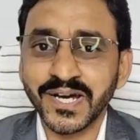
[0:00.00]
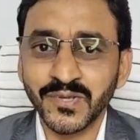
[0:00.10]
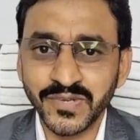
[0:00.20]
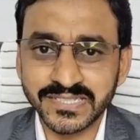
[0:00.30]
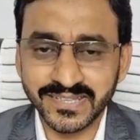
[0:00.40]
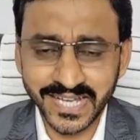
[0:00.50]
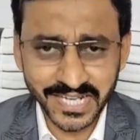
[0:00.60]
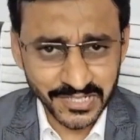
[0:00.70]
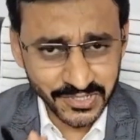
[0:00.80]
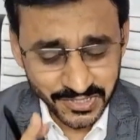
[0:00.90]
always
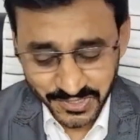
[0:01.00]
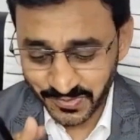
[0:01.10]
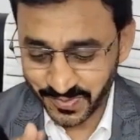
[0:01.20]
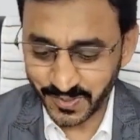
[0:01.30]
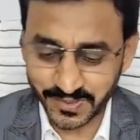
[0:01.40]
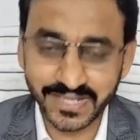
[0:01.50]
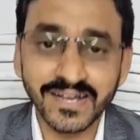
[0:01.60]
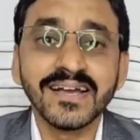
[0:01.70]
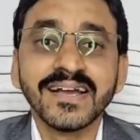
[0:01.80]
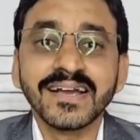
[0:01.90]
lie just below the